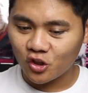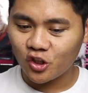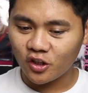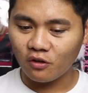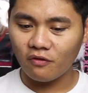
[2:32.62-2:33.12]

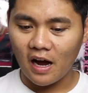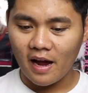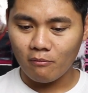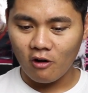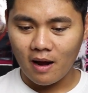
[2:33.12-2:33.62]
chill
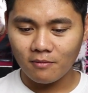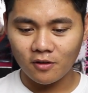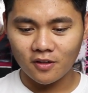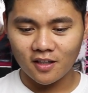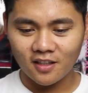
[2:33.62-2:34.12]
vibe rap
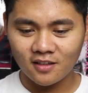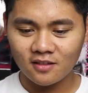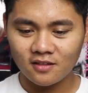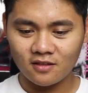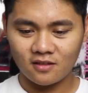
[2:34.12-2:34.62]
going
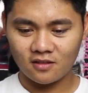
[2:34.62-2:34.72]
on.